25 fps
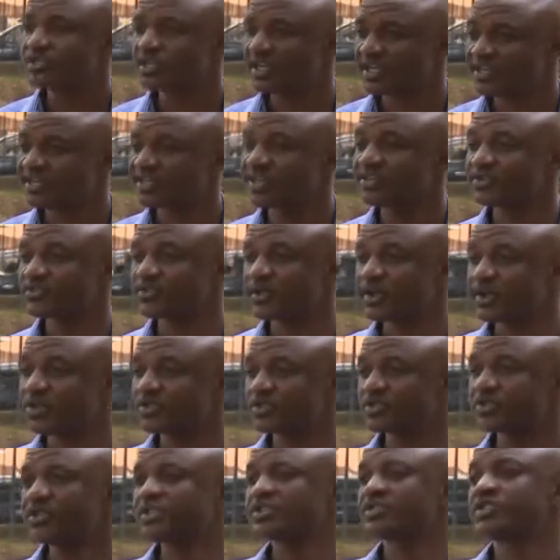that it has
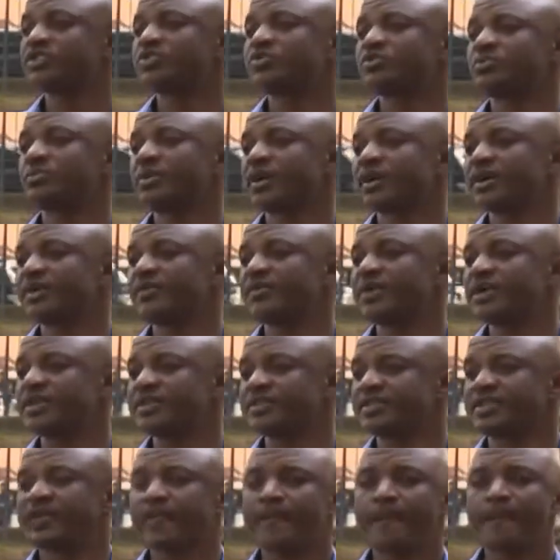reduced the central bank
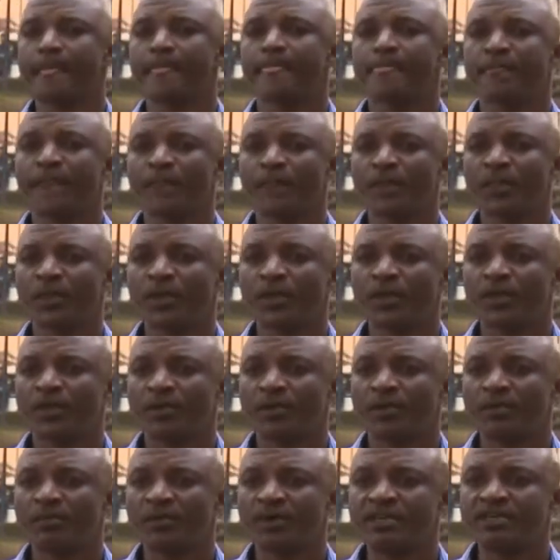rate.
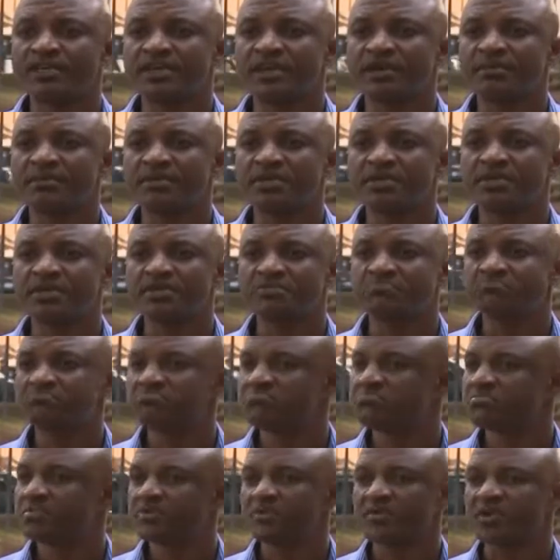But let me
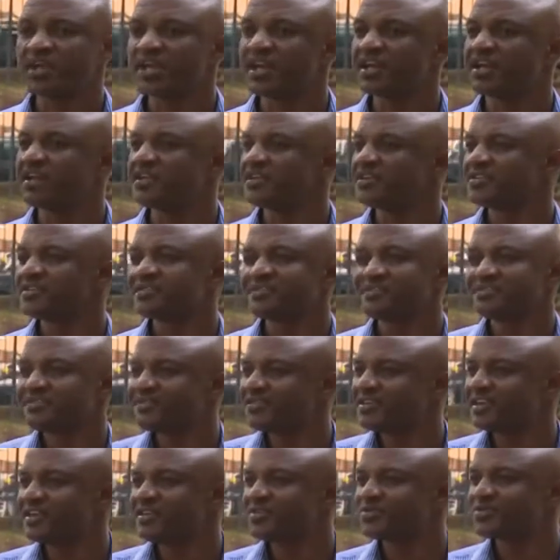really
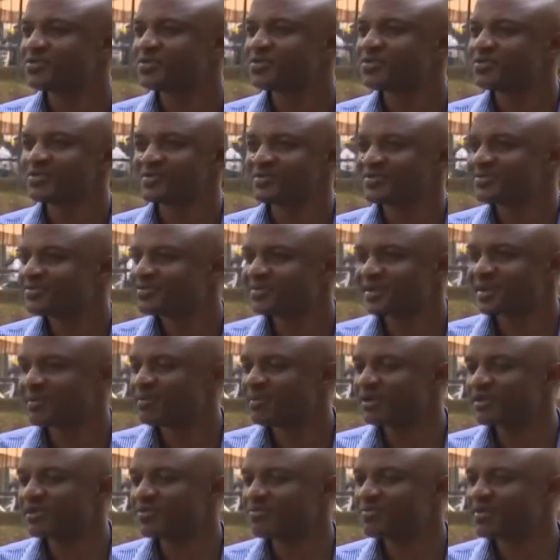tell it to you,
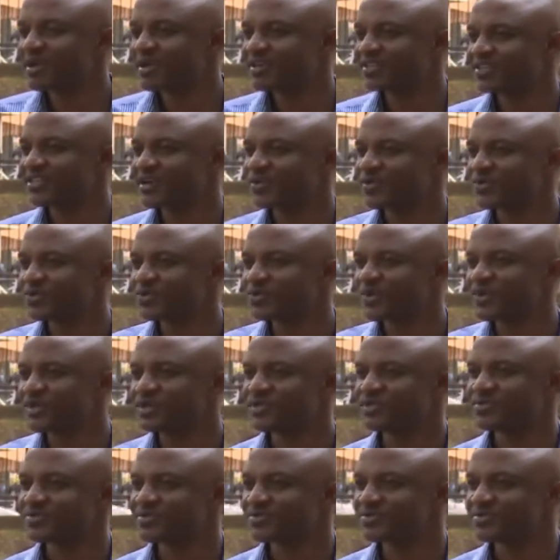commercial banks are not
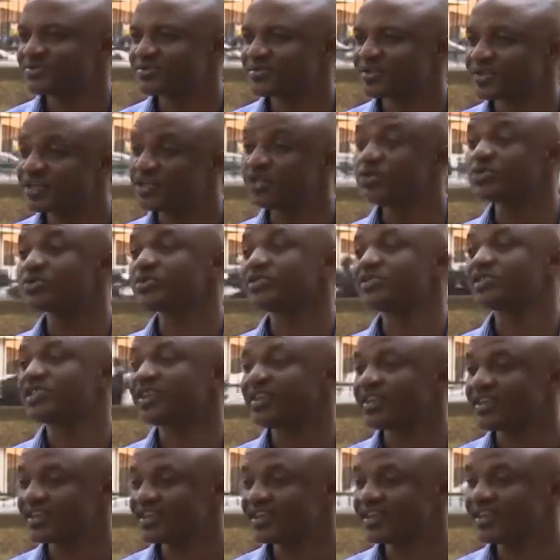going to reduce
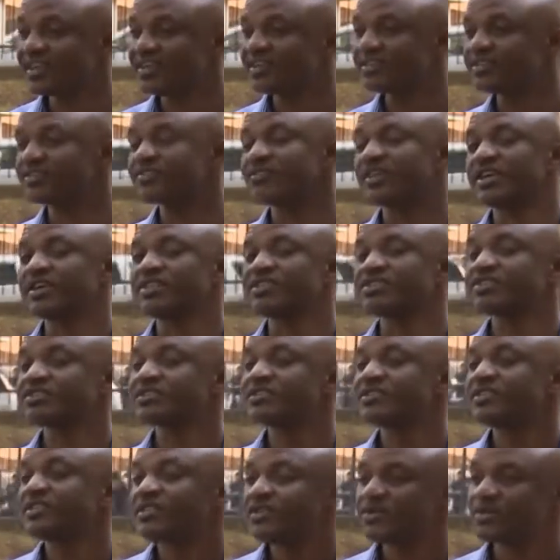the lending rates,
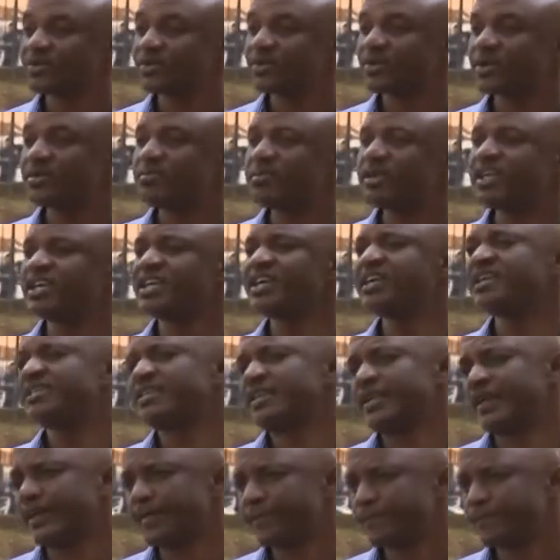immediately.